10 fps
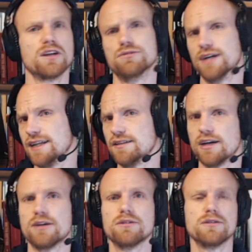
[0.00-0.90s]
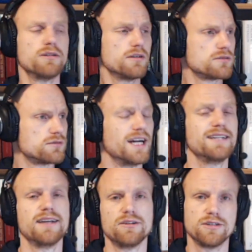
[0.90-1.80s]
Write it down. Write
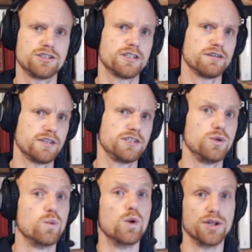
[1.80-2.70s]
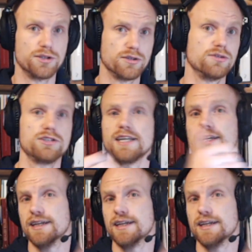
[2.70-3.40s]
down the stuff that you wanted to say